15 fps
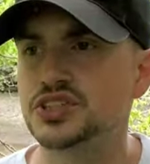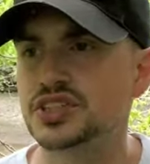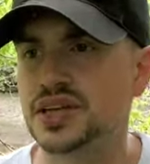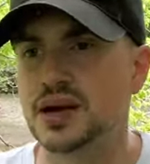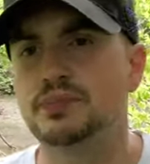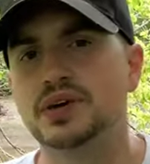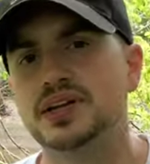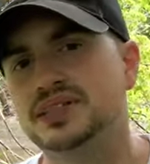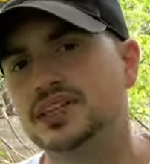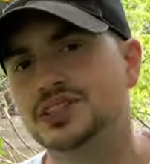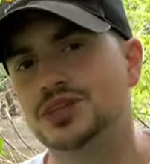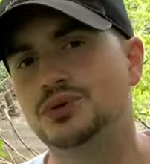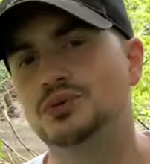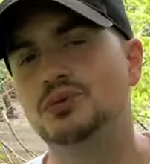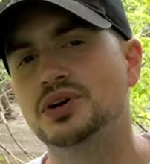You just got to pay
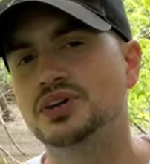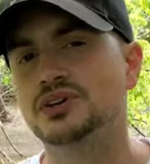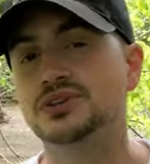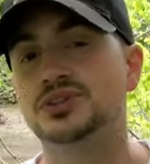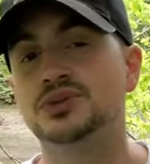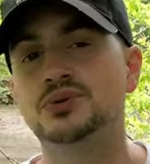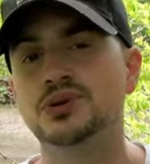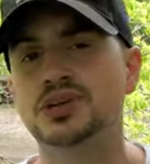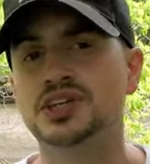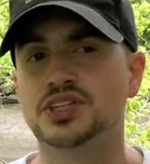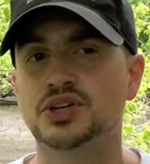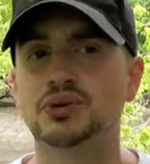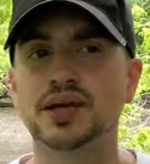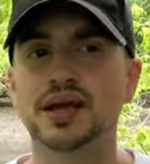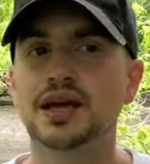attention to what you're doing because
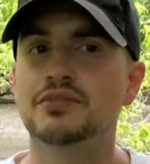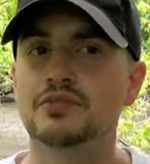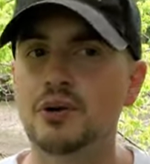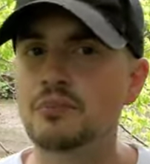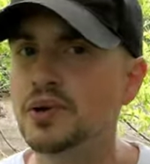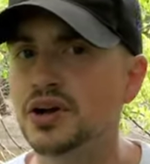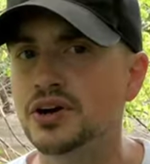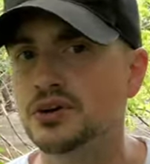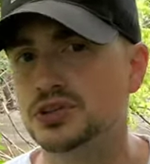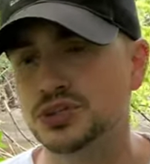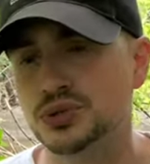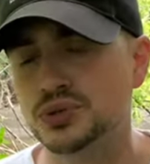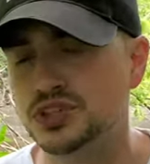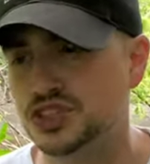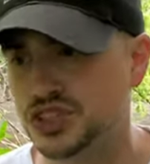you only have a minute or
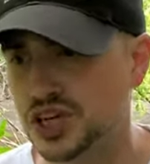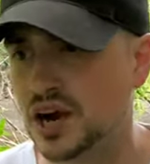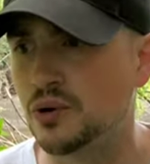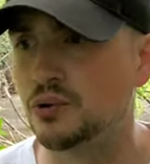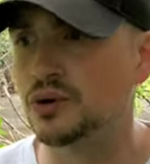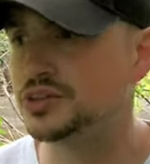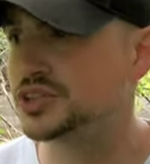two to shower.